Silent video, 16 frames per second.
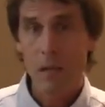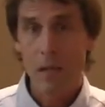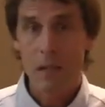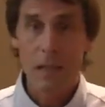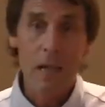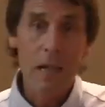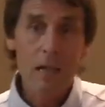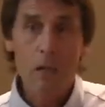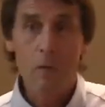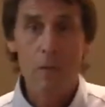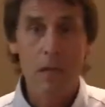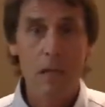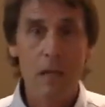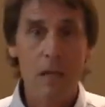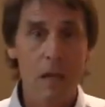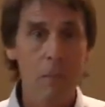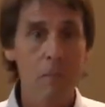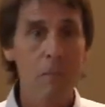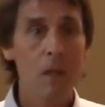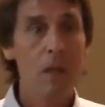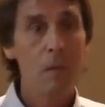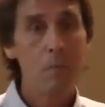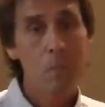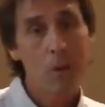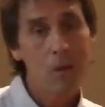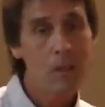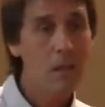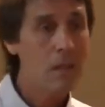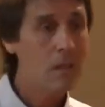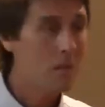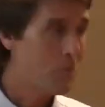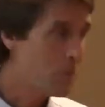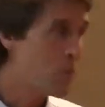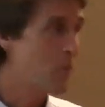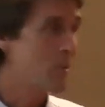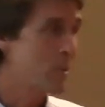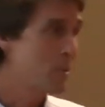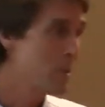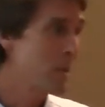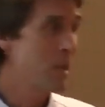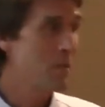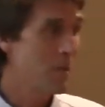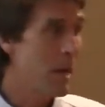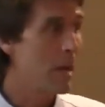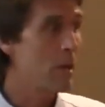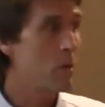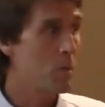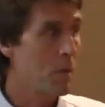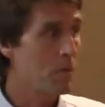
I like it when they come, partly because it forces me to vacuum.